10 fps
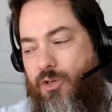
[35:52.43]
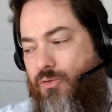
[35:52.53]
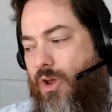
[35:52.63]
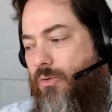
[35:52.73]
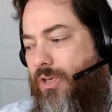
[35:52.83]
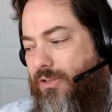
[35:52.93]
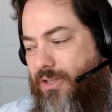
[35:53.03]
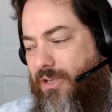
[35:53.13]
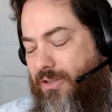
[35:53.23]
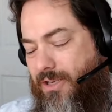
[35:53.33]
You know
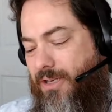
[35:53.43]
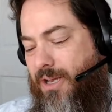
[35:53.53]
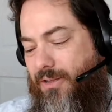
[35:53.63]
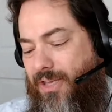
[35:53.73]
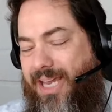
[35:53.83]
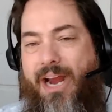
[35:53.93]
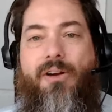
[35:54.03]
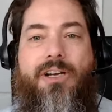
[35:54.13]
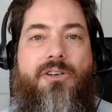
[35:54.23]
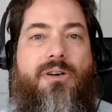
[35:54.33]
the
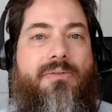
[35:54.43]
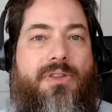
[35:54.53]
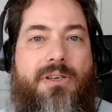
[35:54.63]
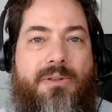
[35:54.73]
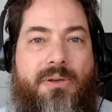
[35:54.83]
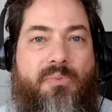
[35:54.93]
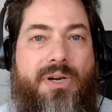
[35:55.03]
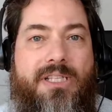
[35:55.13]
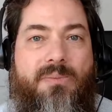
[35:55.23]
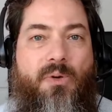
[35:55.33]
character of the
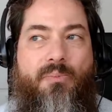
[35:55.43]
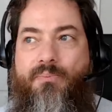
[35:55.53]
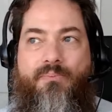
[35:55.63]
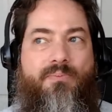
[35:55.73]
principal